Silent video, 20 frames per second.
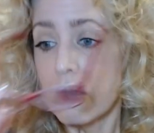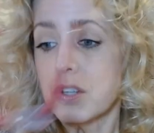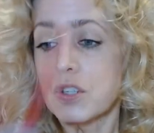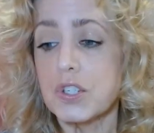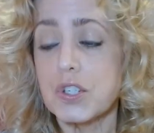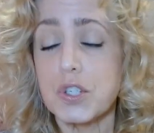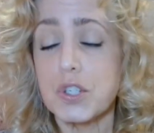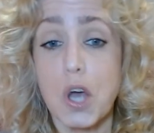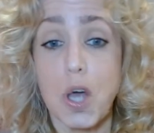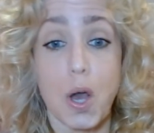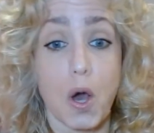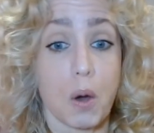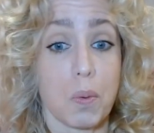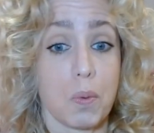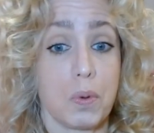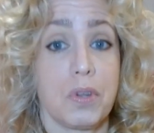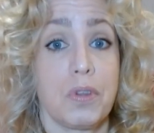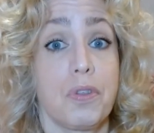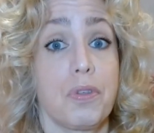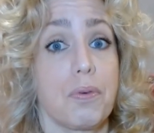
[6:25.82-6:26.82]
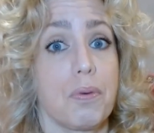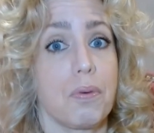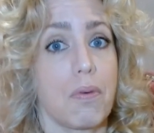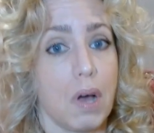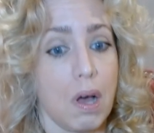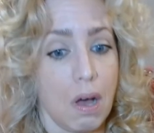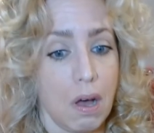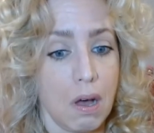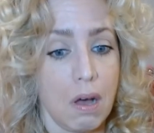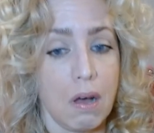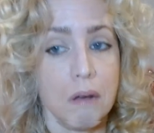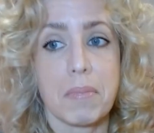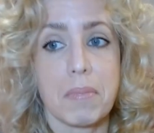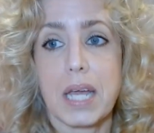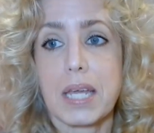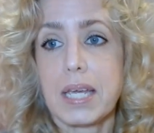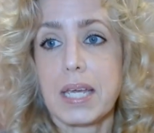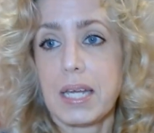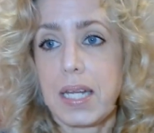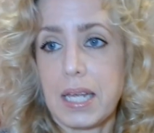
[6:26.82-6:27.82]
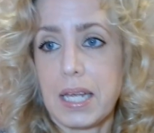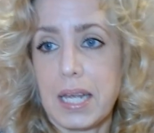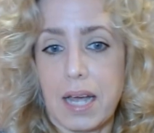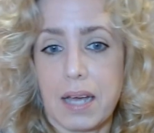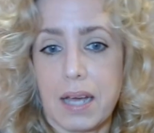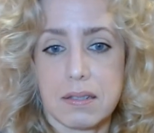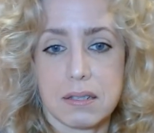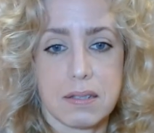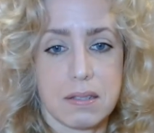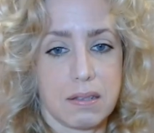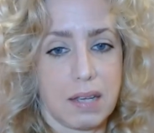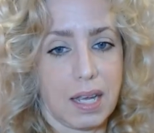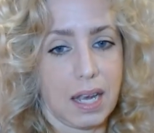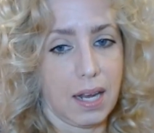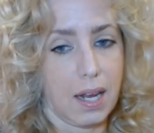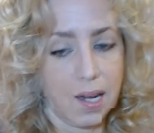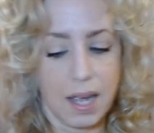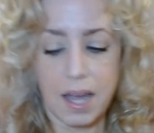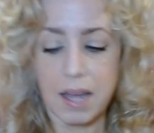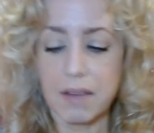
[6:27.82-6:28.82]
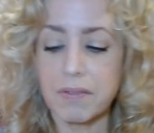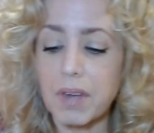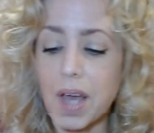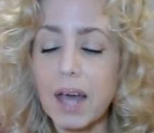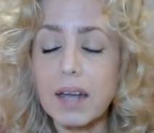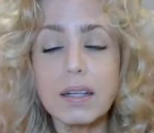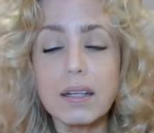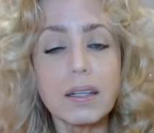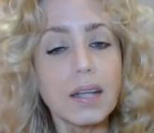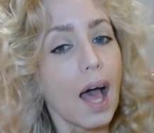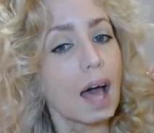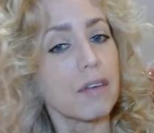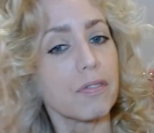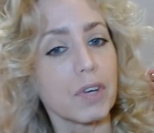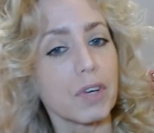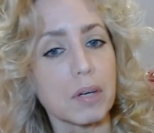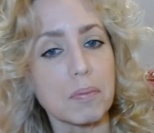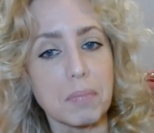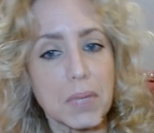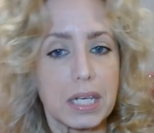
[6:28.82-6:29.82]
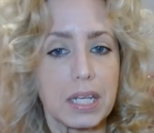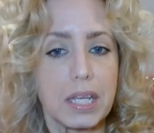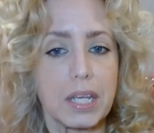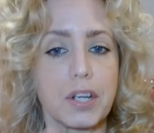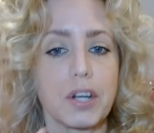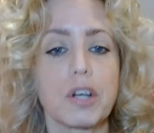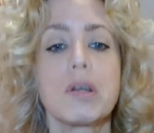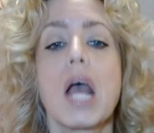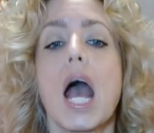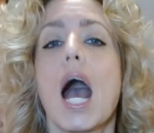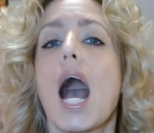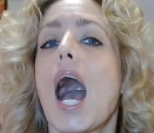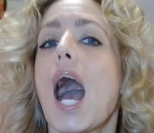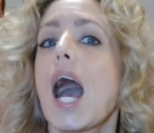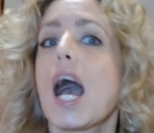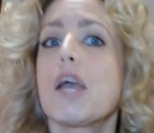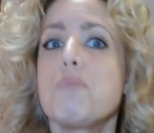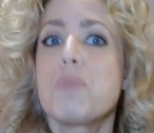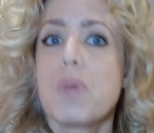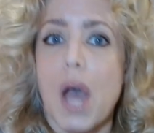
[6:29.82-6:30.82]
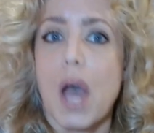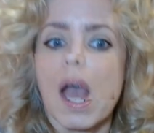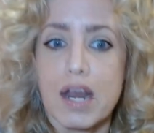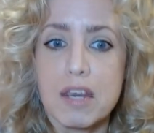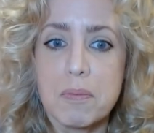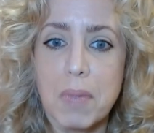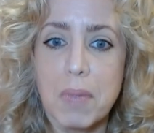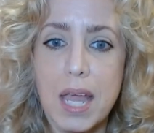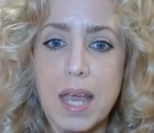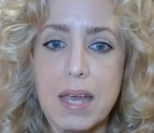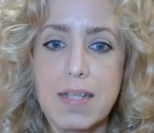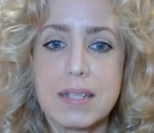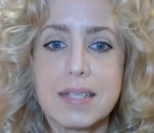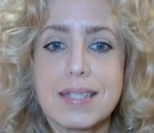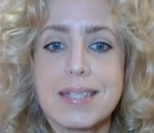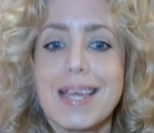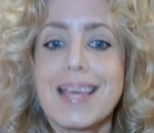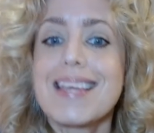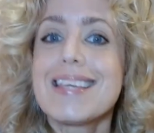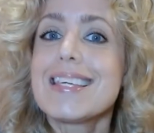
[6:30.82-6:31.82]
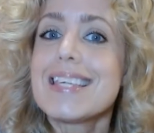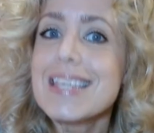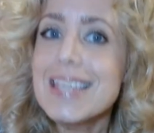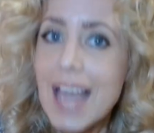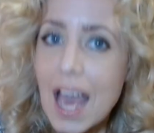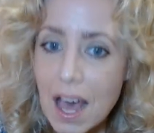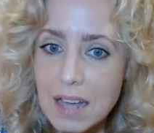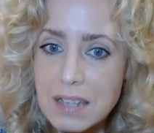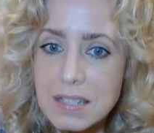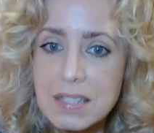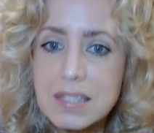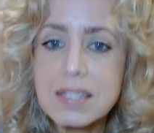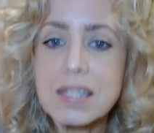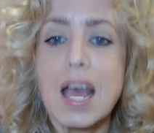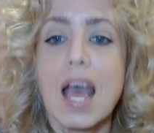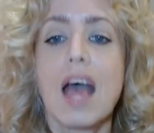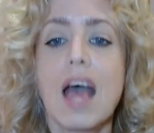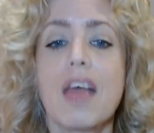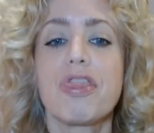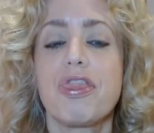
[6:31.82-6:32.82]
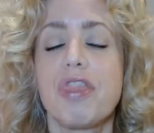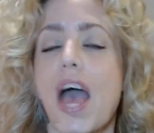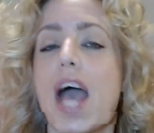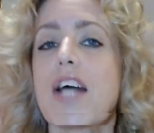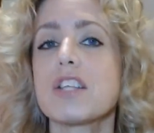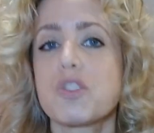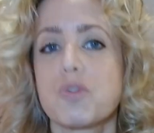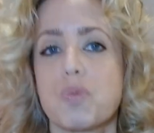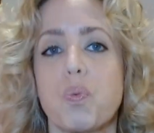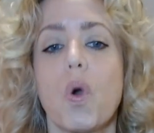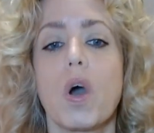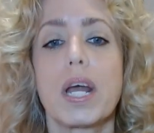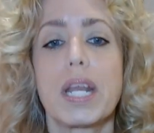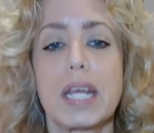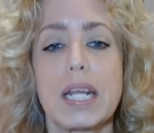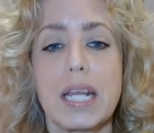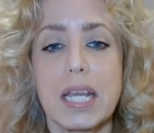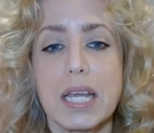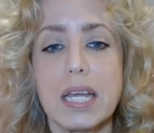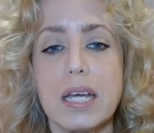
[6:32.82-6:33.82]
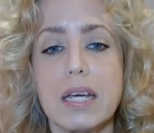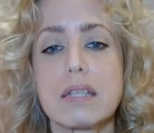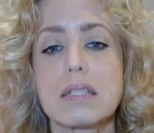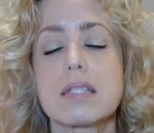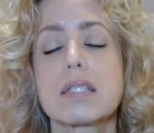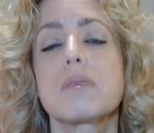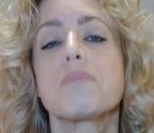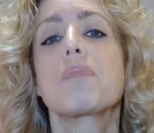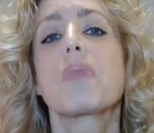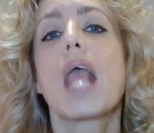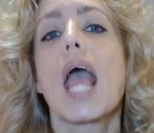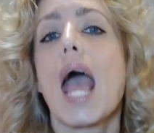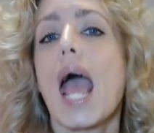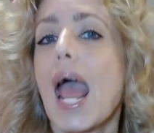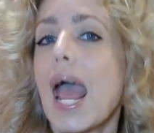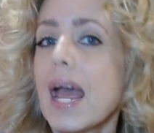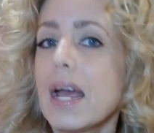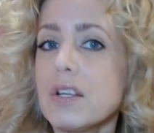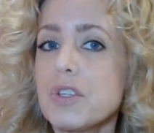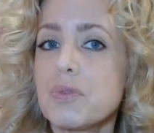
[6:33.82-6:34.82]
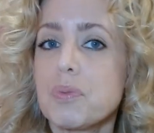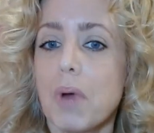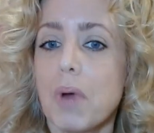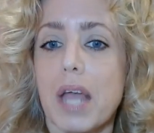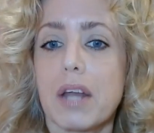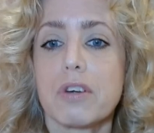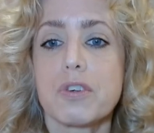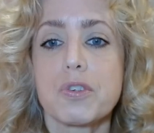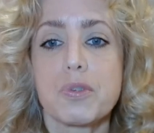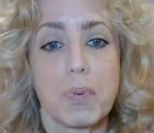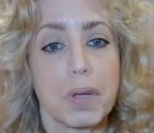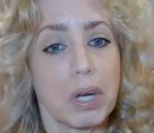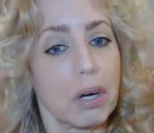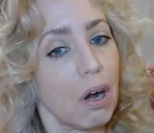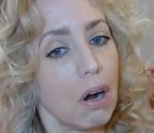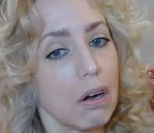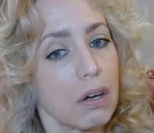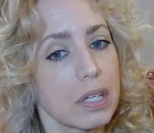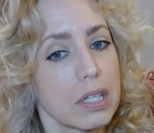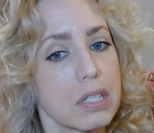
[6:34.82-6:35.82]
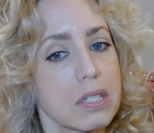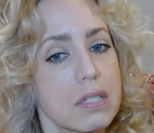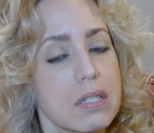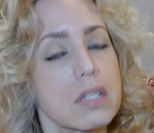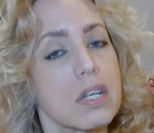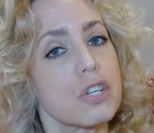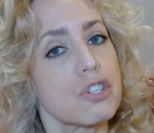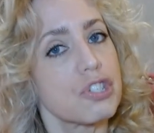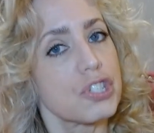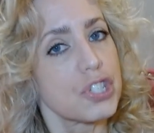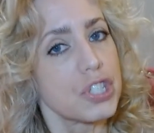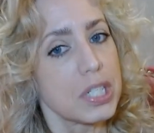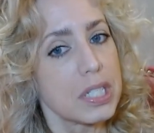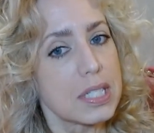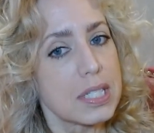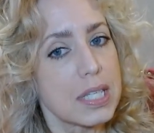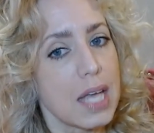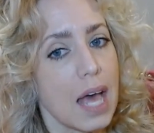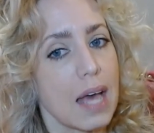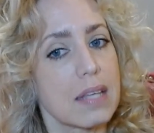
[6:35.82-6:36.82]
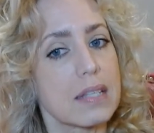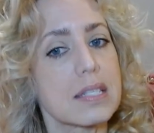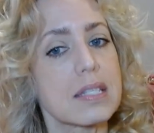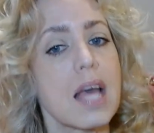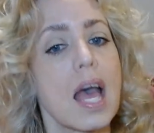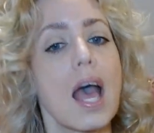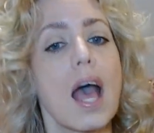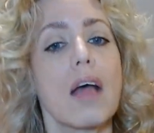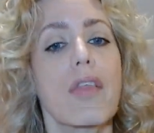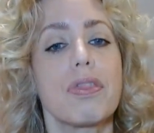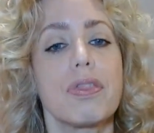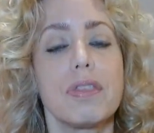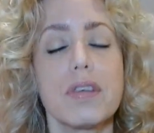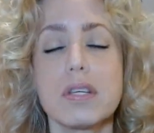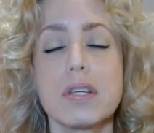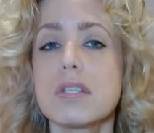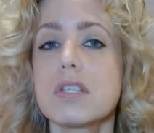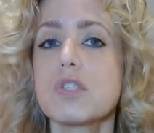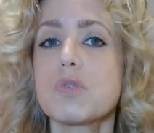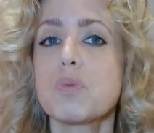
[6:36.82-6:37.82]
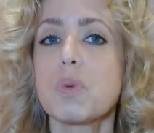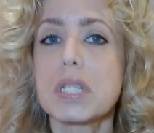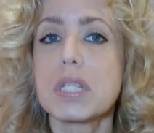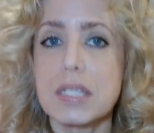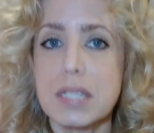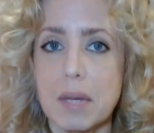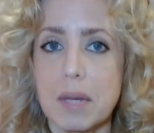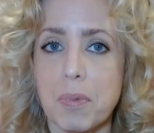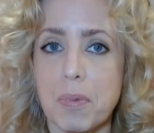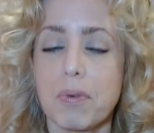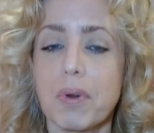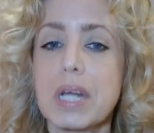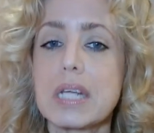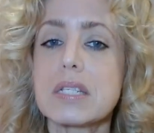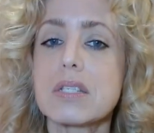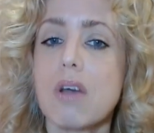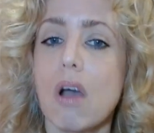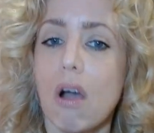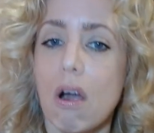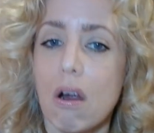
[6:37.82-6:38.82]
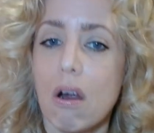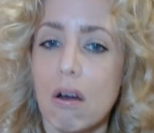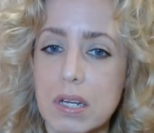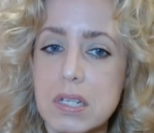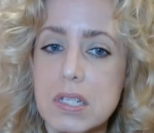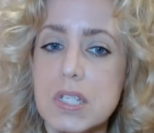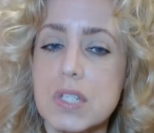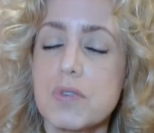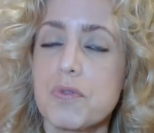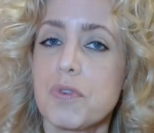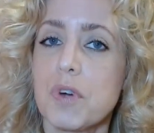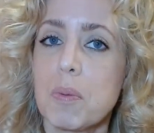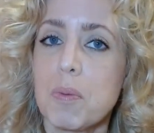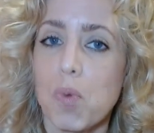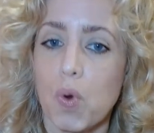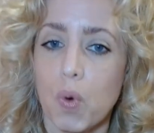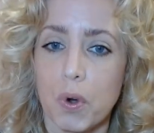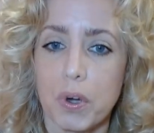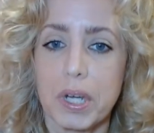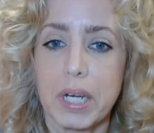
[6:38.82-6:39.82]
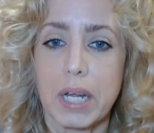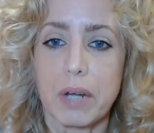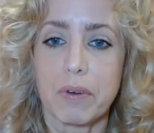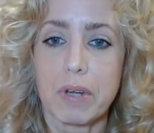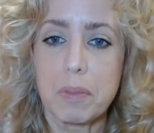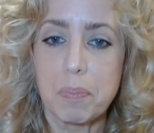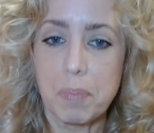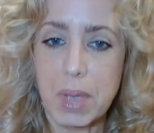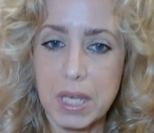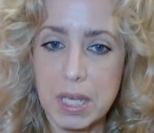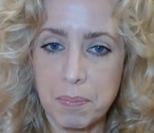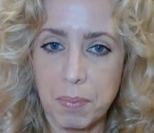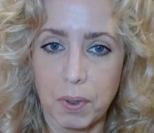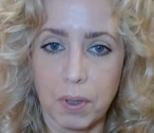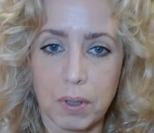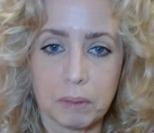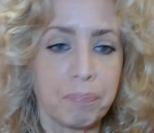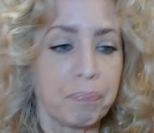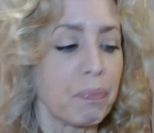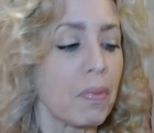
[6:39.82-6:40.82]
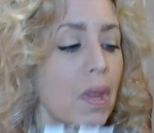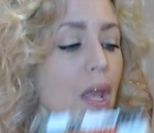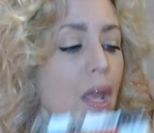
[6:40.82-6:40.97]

So through all my kitty cats, and I've got a lot of them in here, I'm nodding my head saying, yes, that's what it is. As writers, we are artists. She says, this is what separates artists from ordinary people.